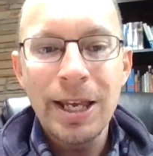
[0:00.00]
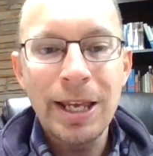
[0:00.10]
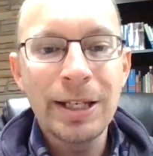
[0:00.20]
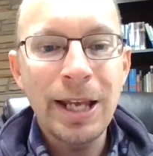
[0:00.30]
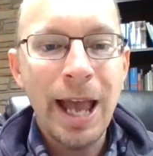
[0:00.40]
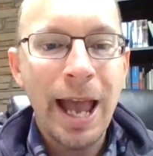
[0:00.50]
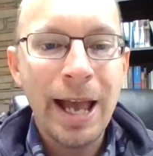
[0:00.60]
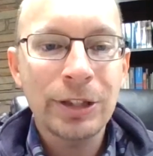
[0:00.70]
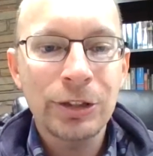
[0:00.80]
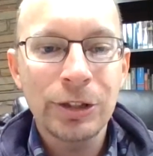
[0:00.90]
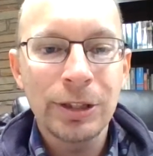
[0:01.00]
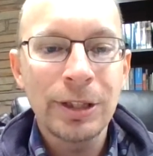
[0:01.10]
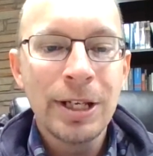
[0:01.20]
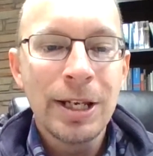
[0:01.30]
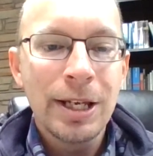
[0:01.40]
into
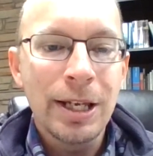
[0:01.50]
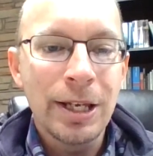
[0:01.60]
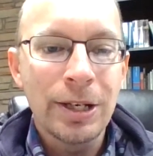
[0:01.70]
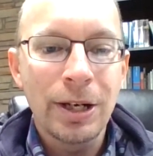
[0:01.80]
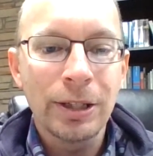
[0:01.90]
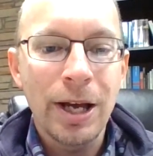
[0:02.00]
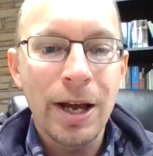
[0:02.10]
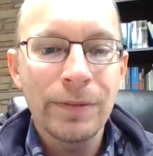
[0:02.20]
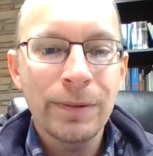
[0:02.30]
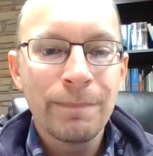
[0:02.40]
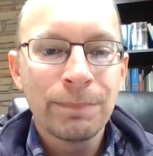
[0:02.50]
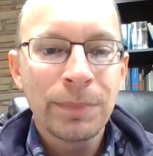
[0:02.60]
action in our lives.